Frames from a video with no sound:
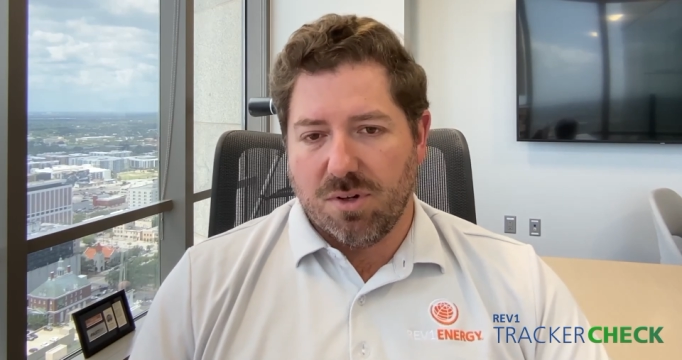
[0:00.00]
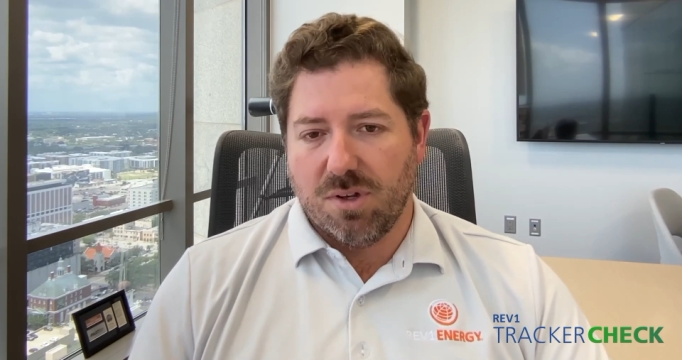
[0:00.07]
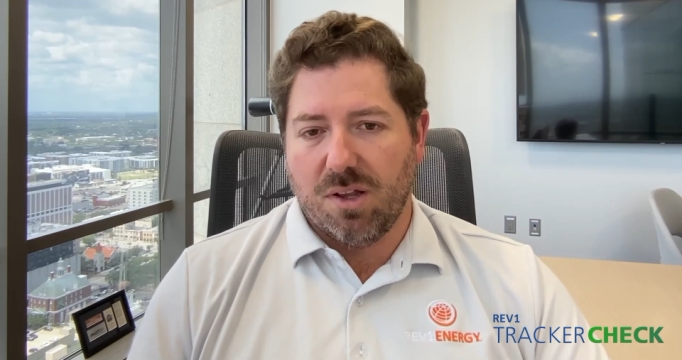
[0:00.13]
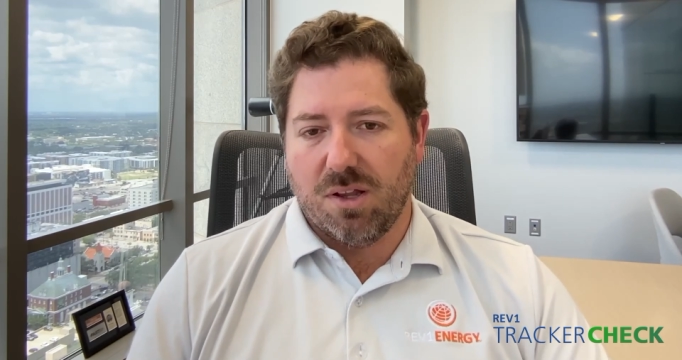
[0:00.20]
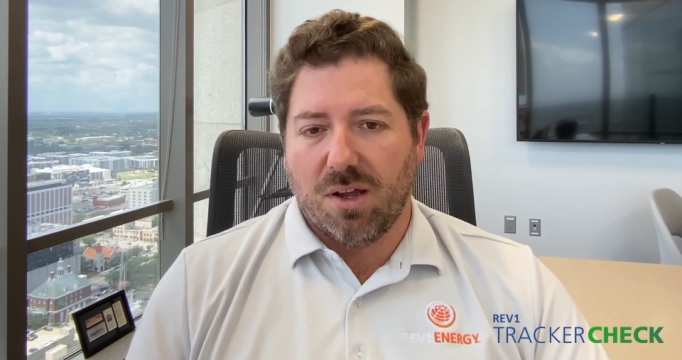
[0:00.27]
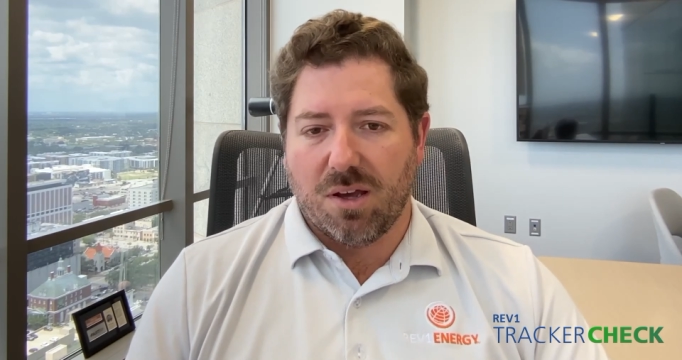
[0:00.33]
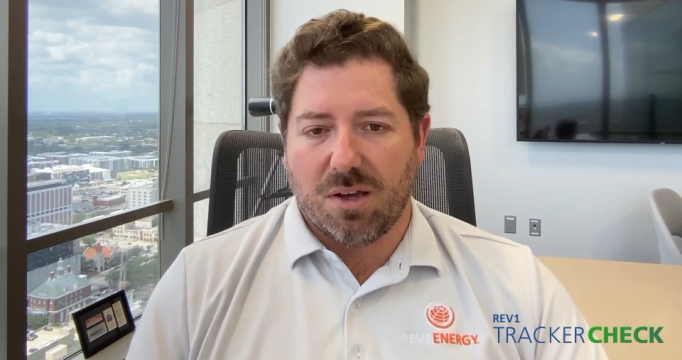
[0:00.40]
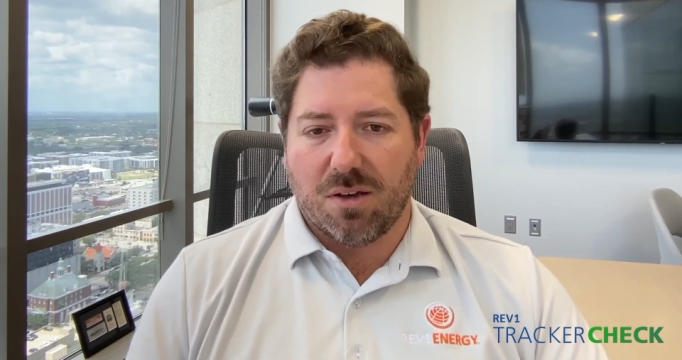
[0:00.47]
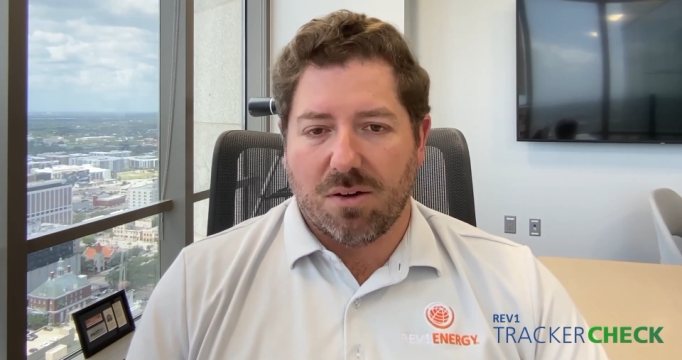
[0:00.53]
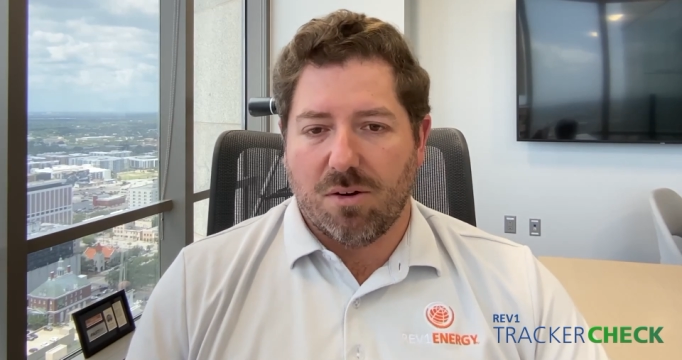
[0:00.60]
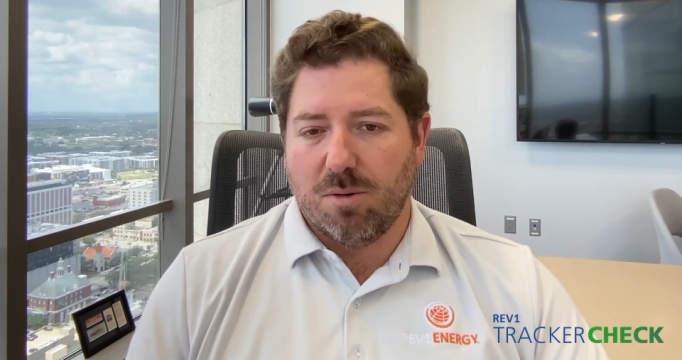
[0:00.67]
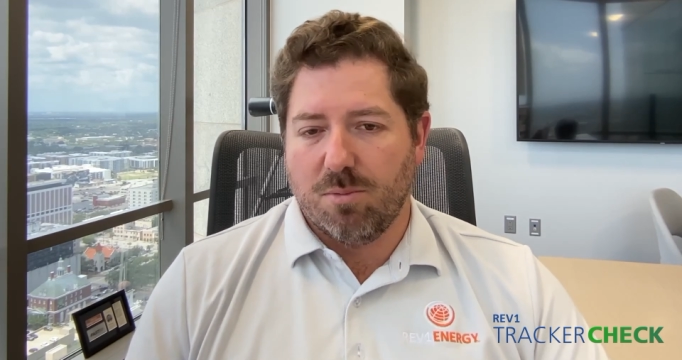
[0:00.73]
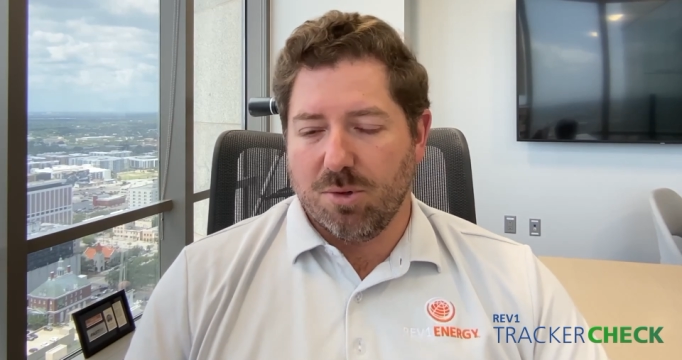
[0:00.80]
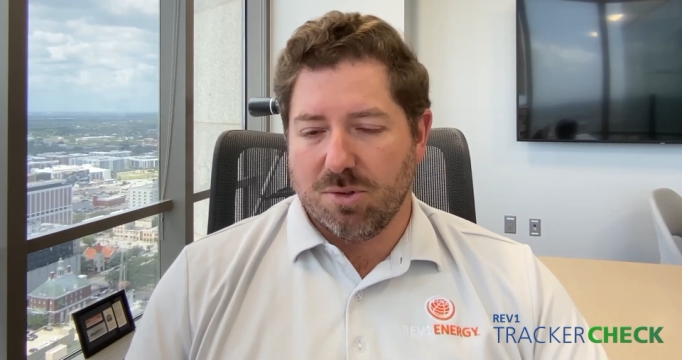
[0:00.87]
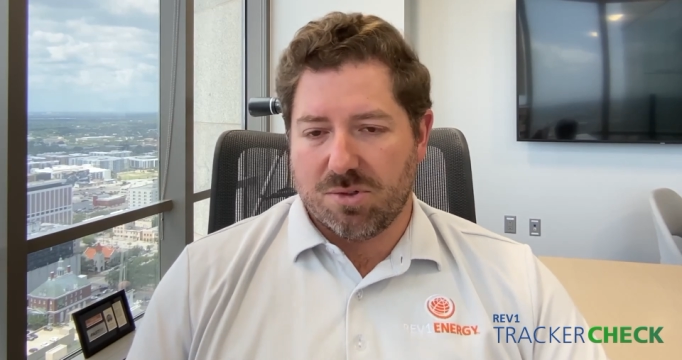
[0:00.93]
really like
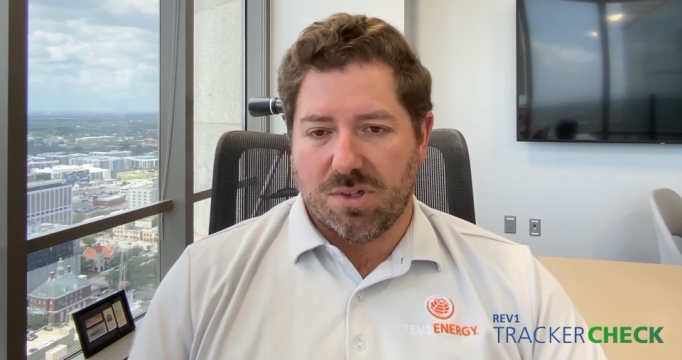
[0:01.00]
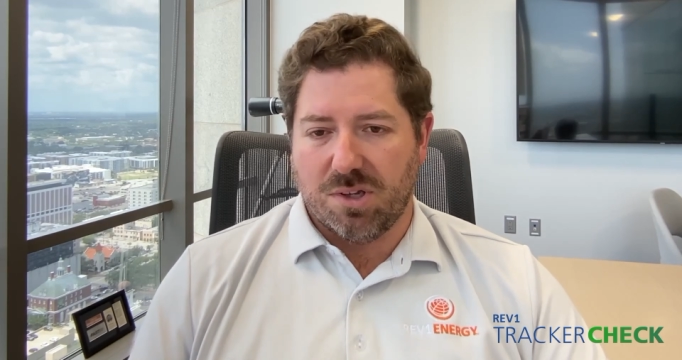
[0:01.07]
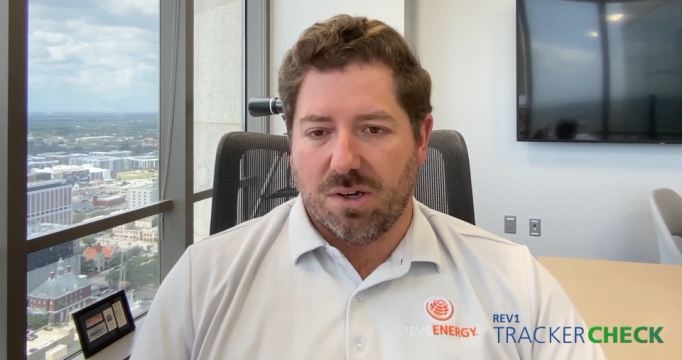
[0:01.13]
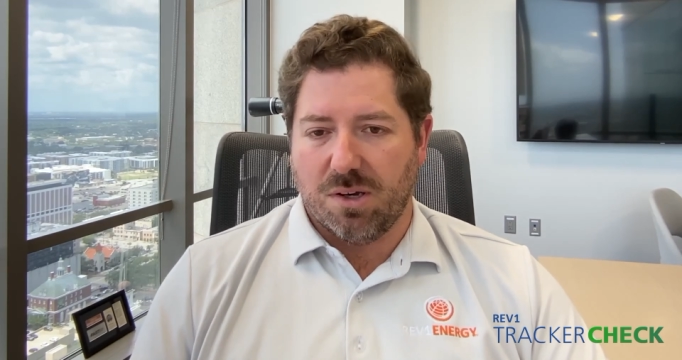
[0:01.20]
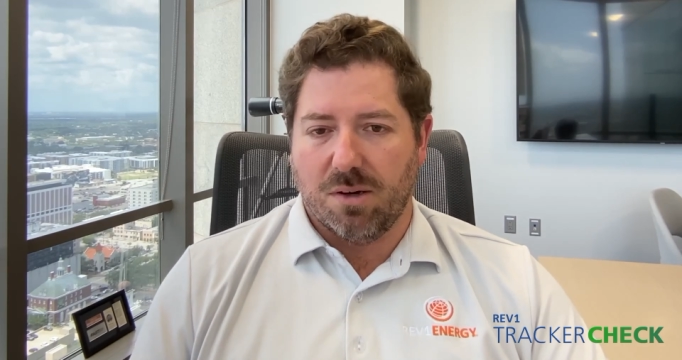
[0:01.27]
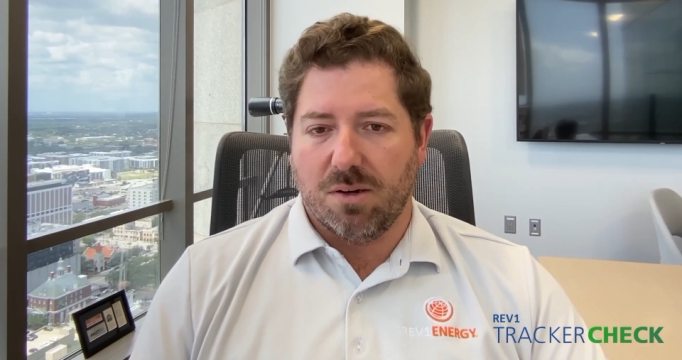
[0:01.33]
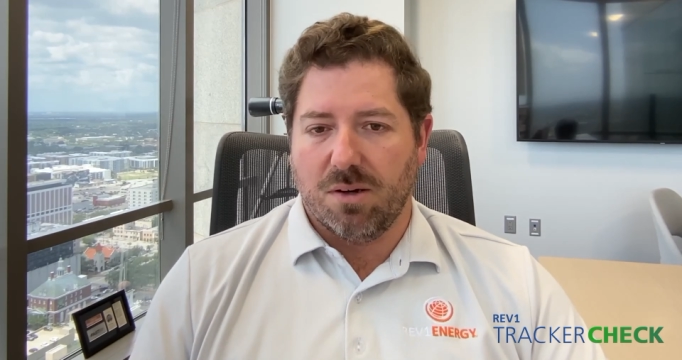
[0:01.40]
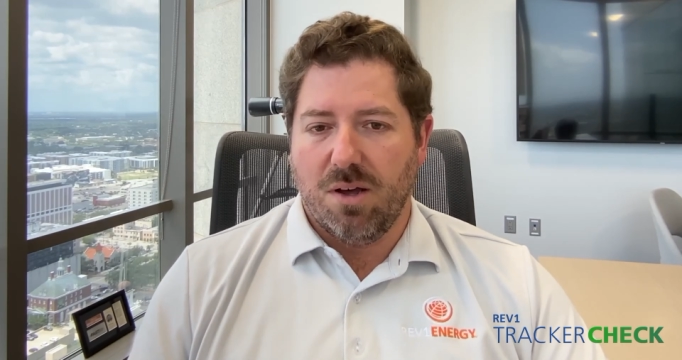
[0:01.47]
almost an